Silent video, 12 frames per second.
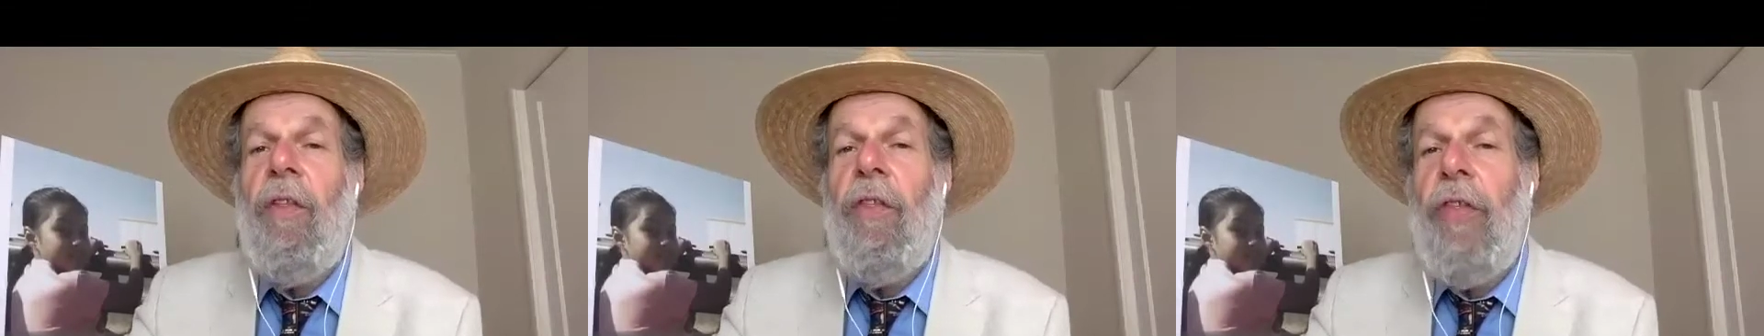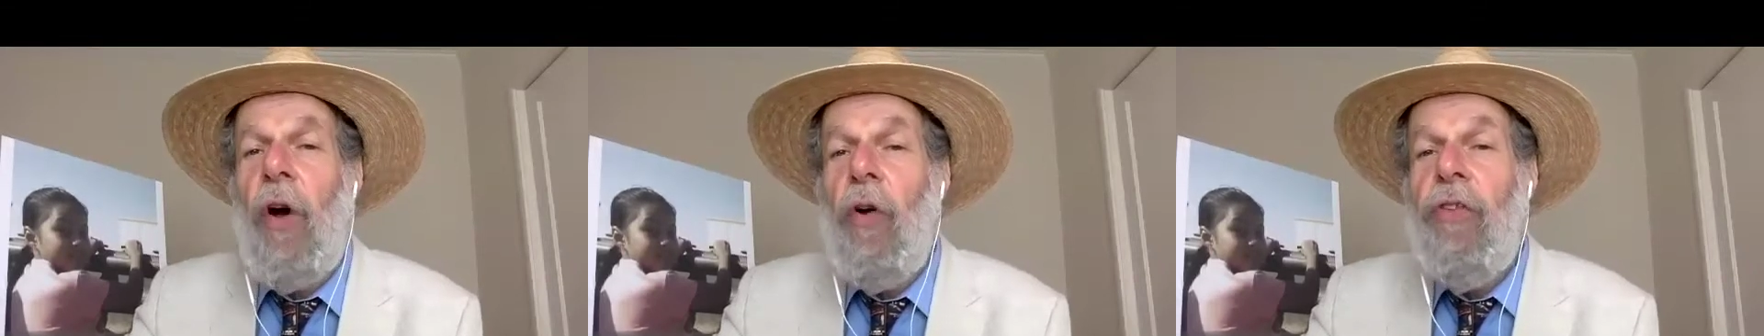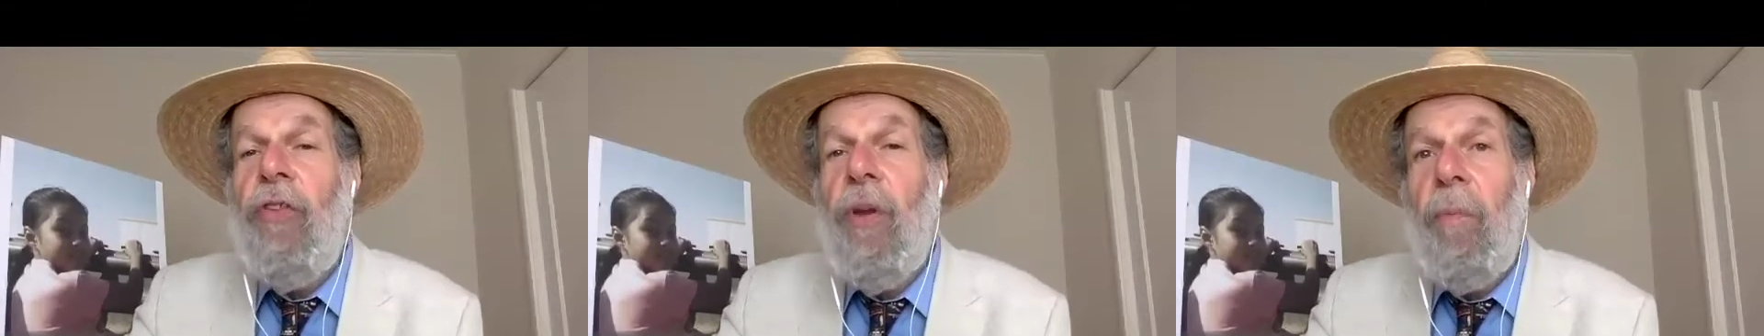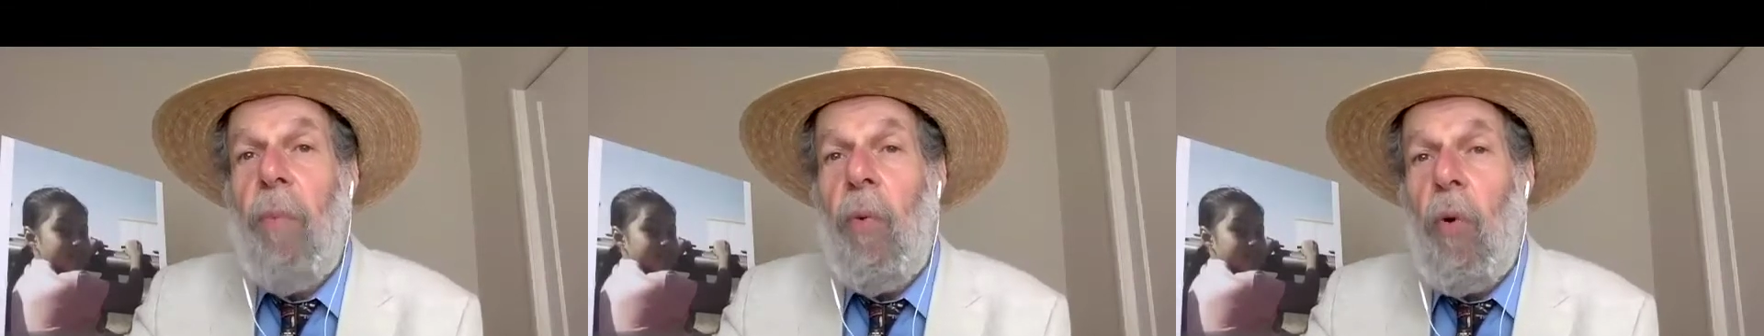Those
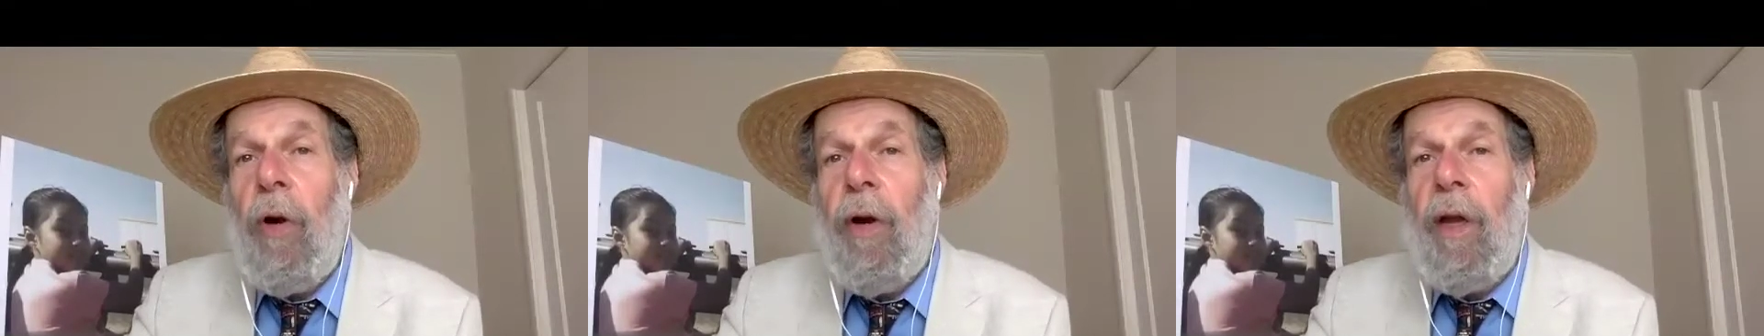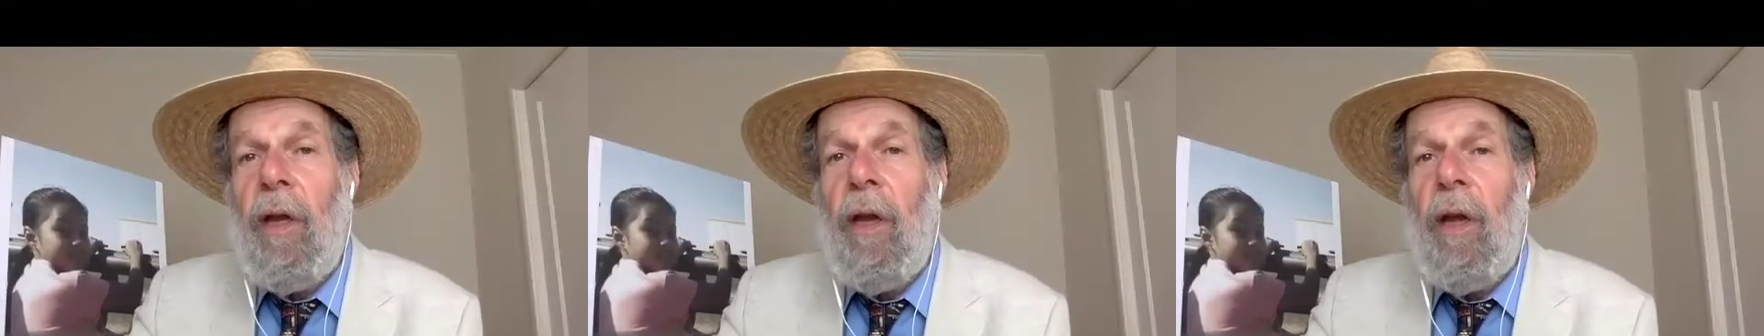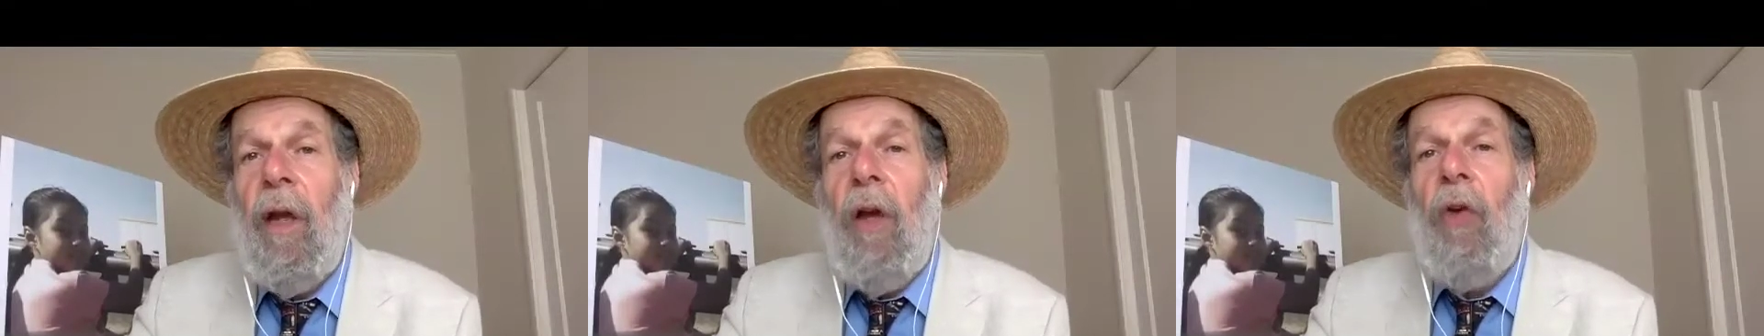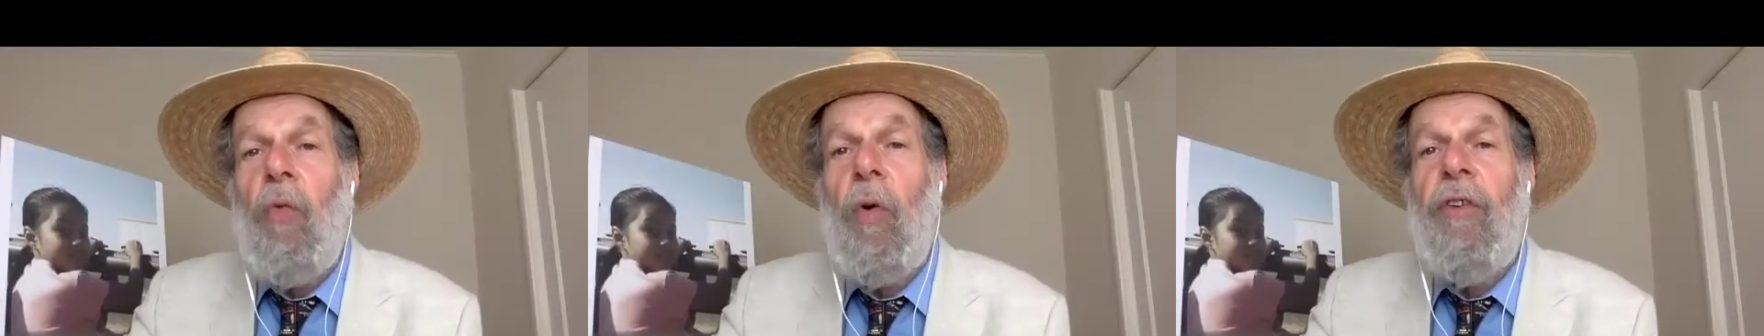deported
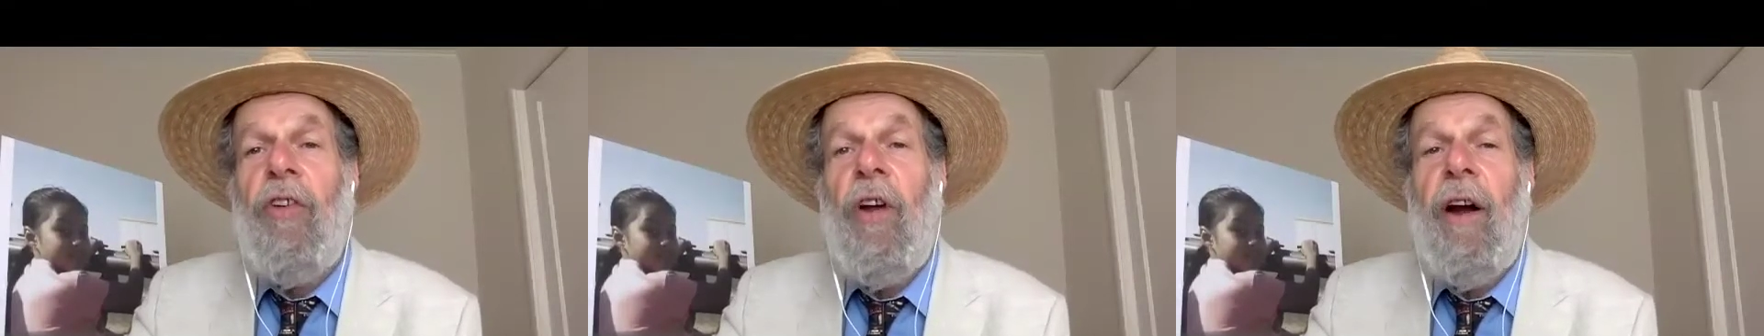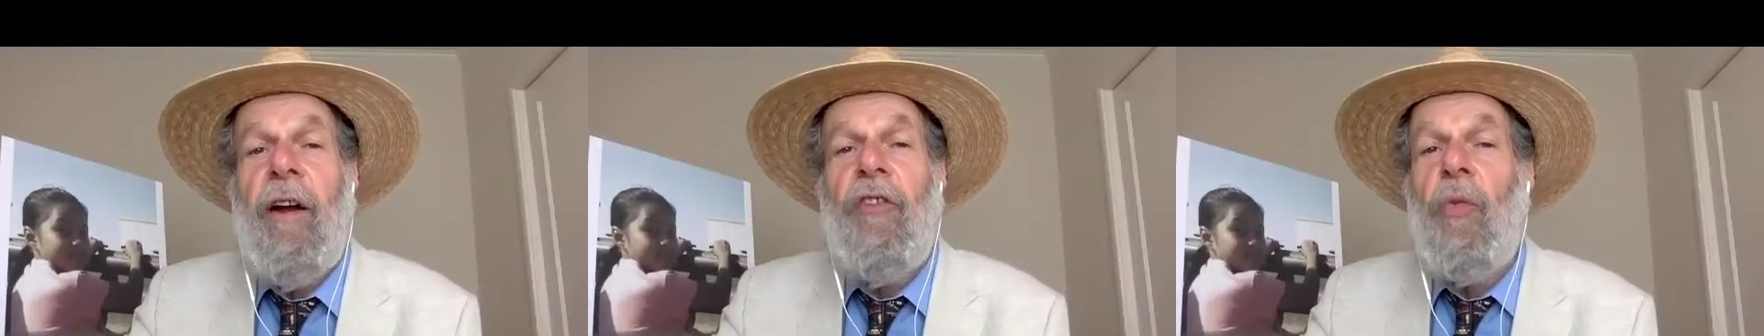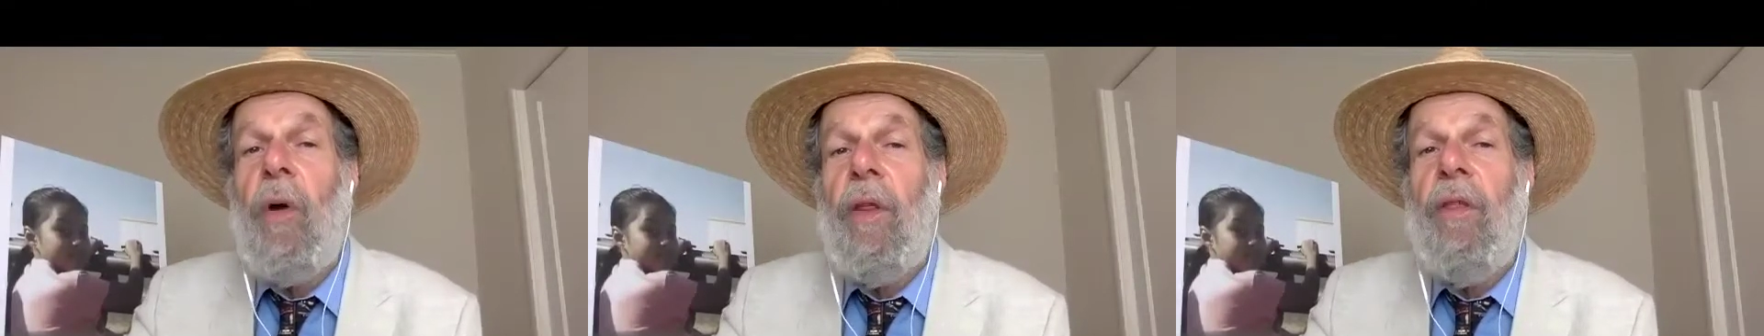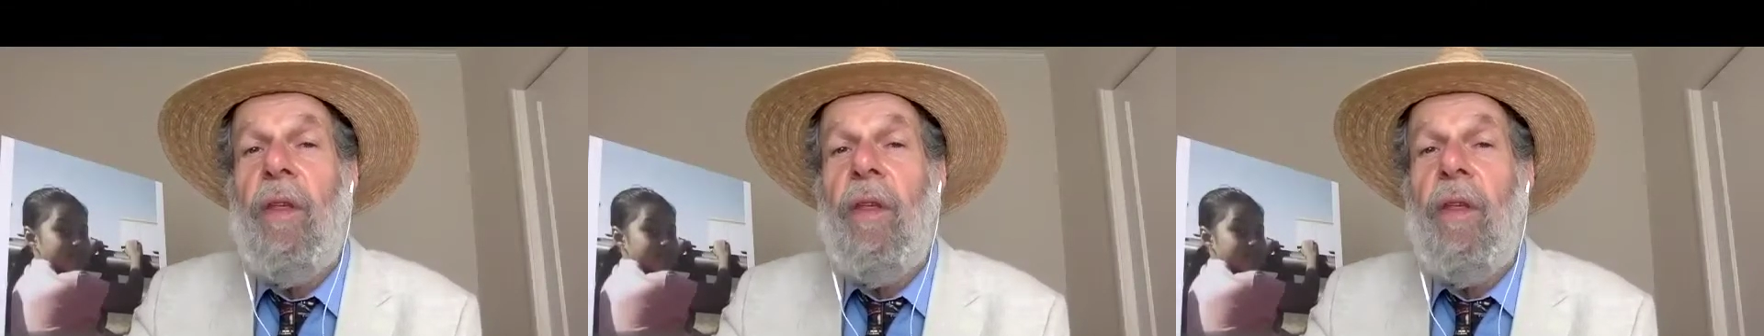were charged with